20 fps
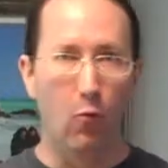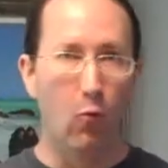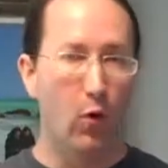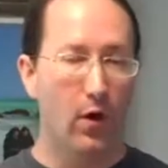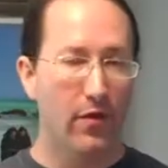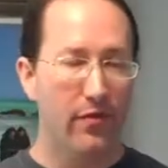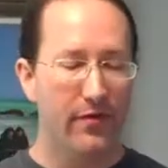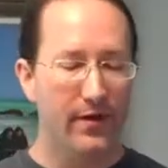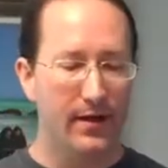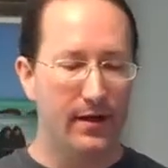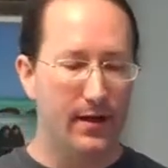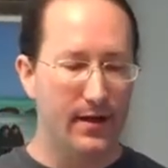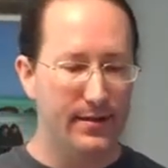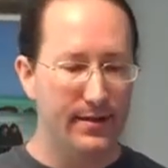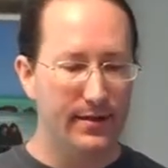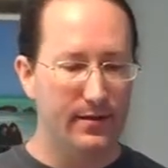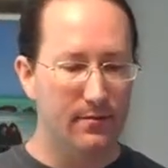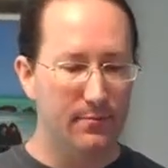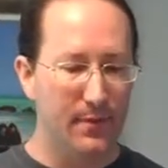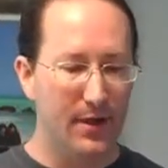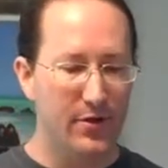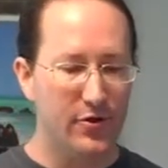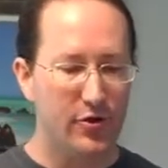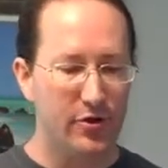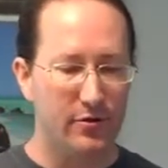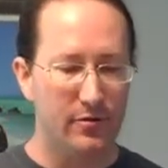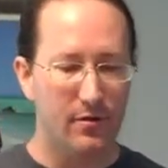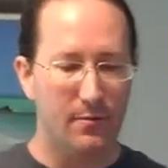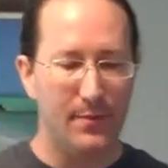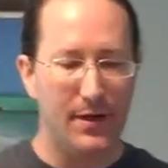One thing I need to
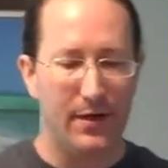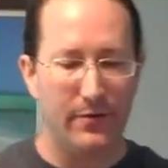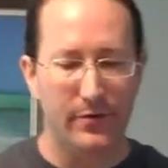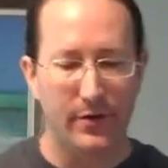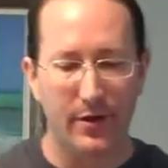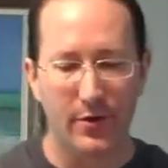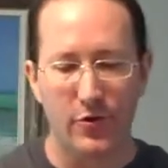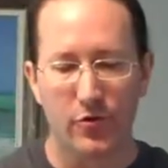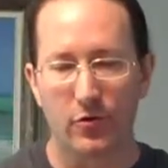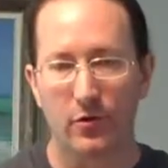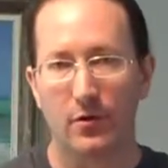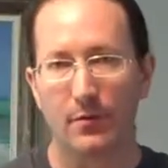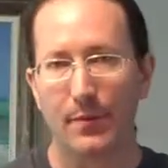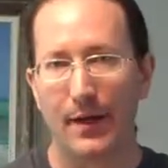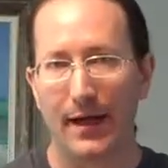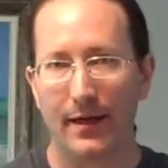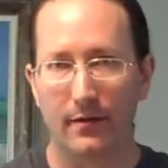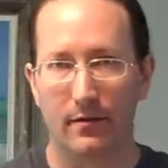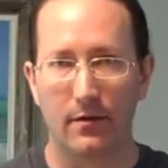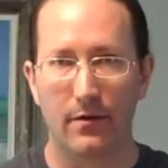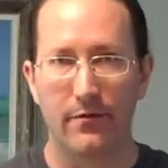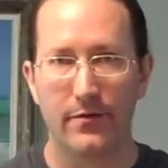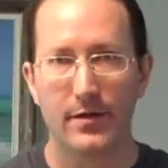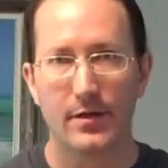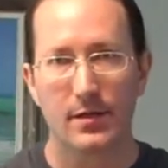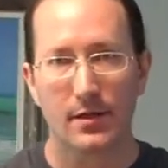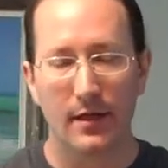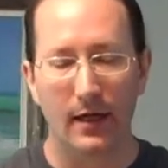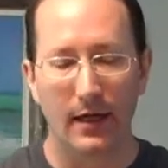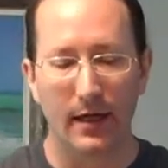mention about the control panel on
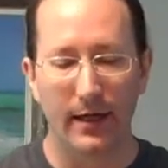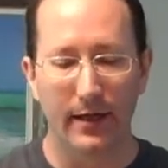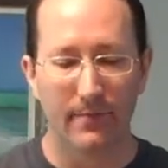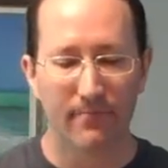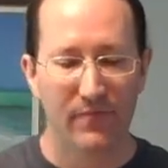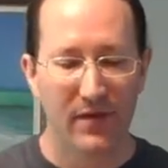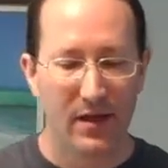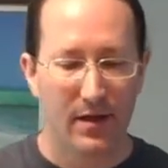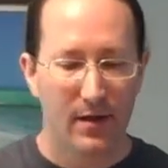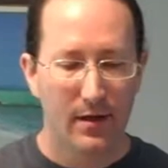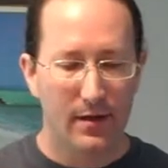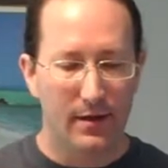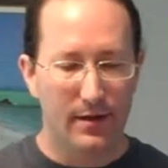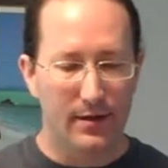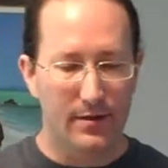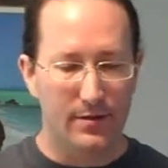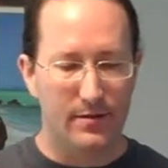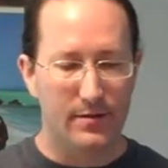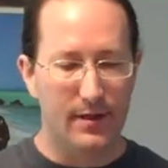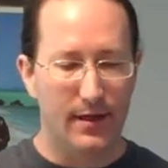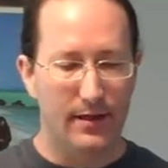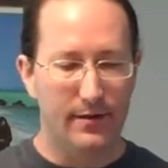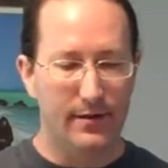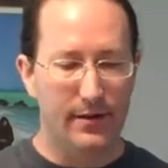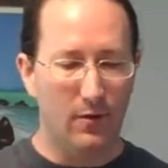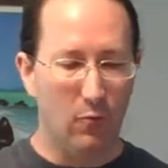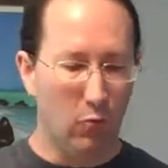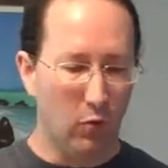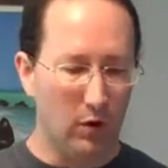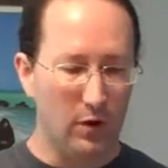this guy is that
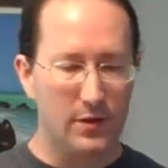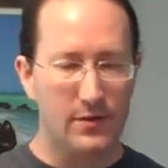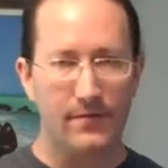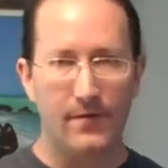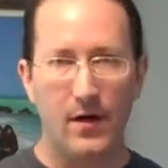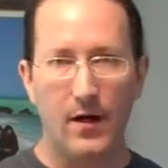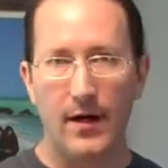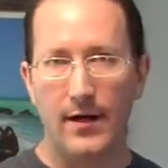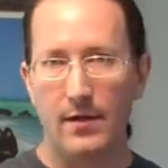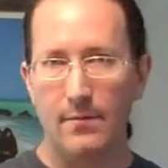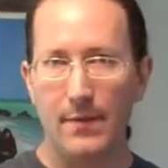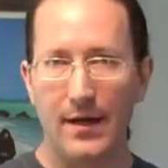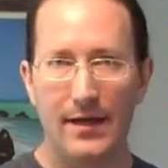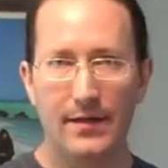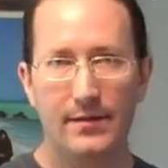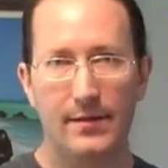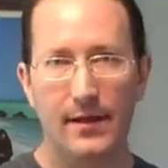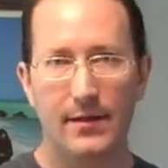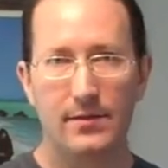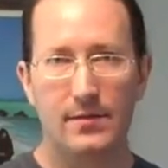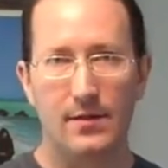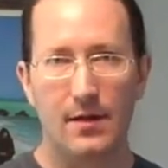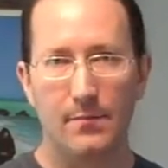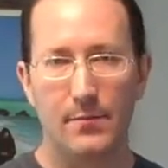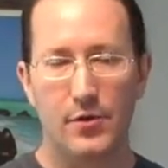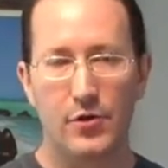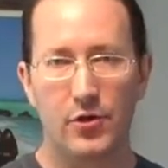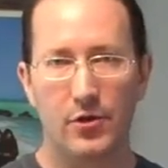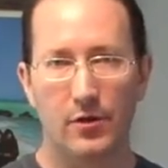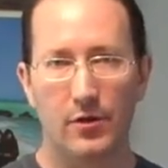it works fine, it maintains
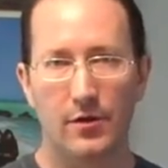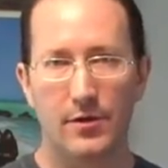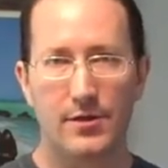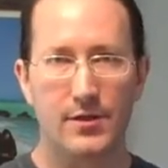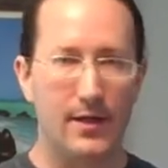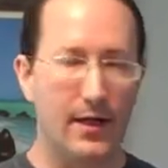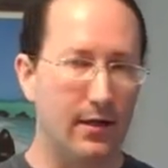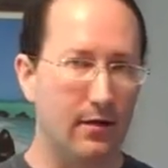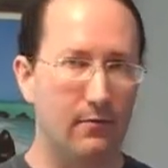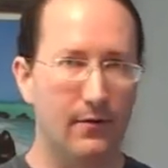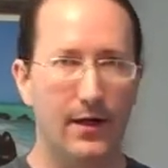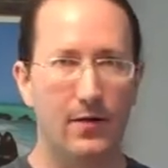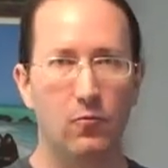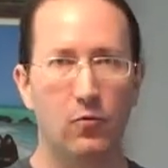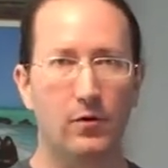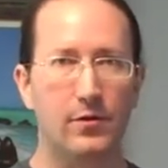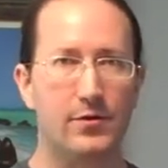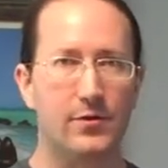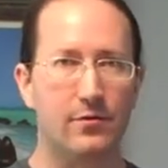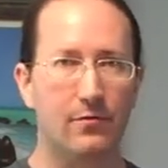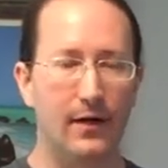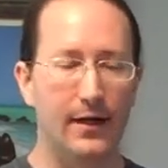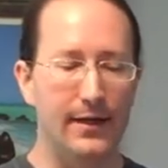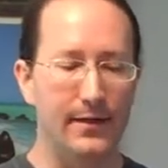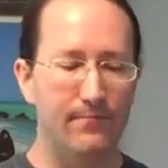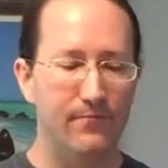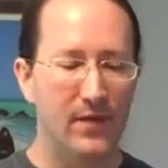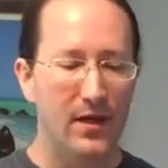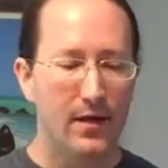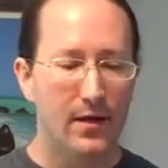temperature, centigrade works
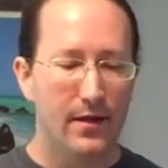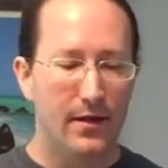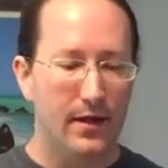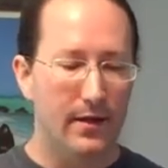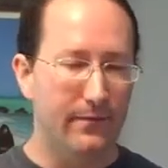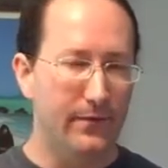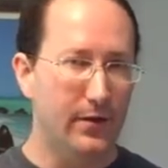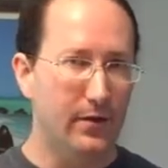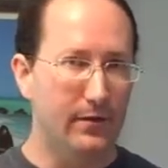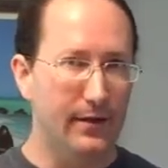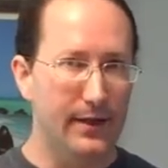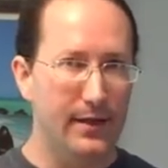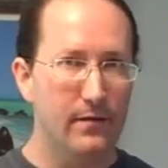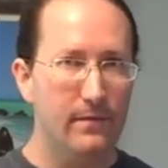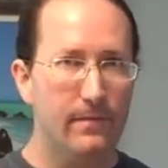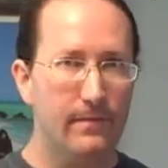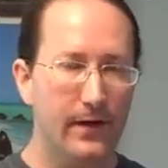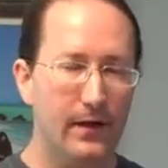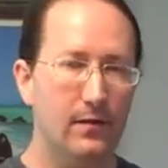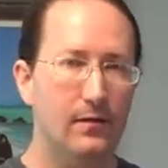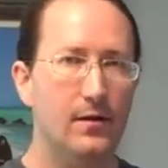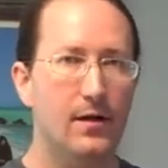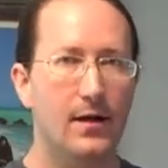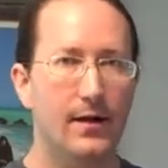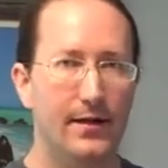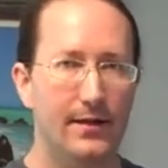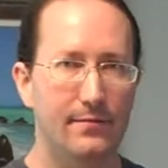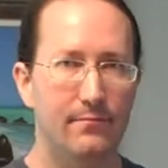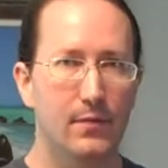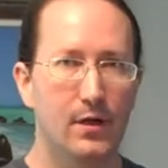great. If you're in
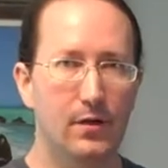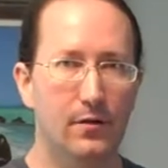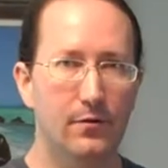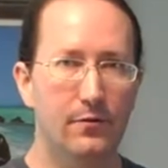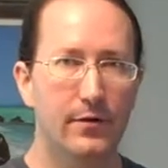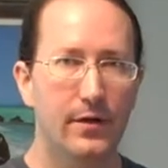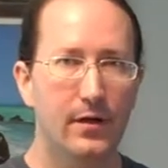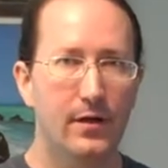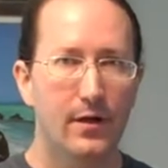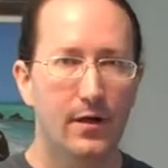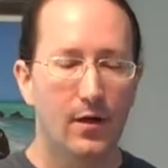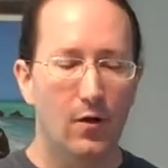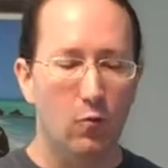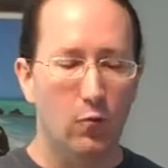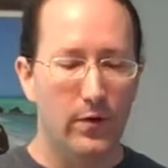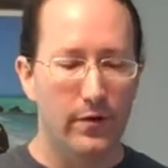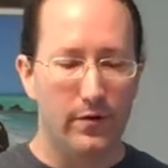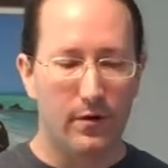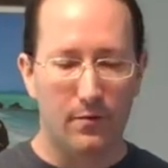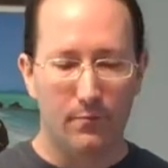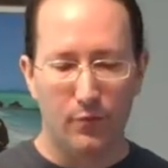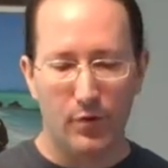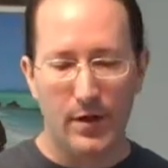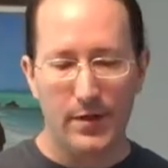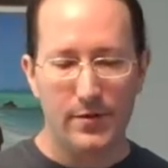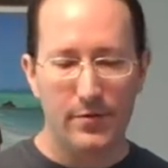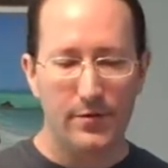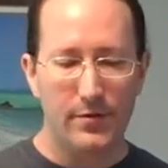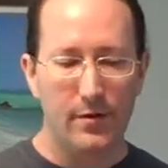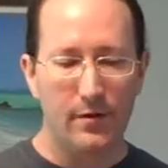Fahrenheit mode, when the
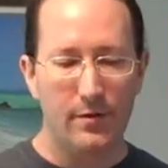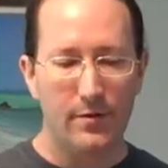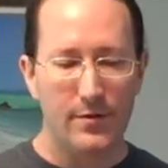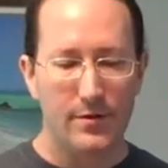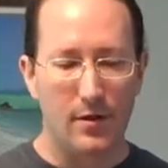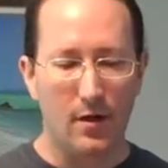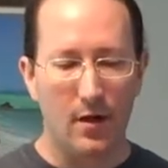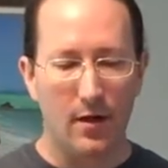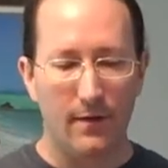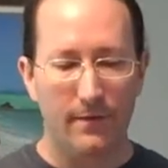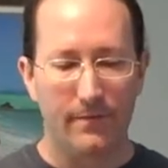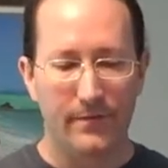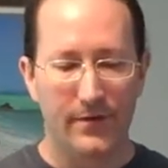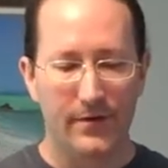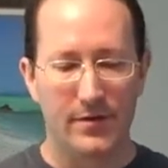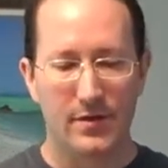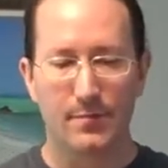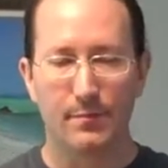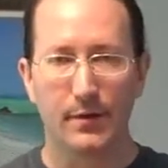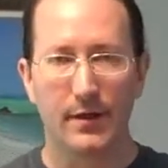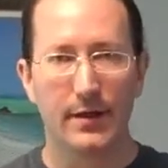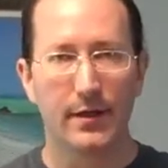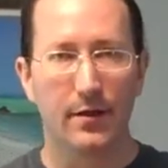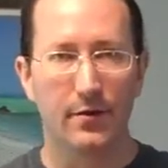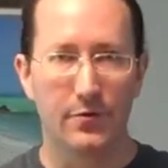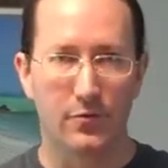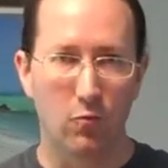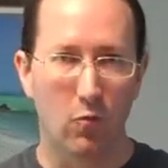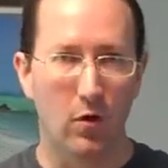compressor turns off, the display goes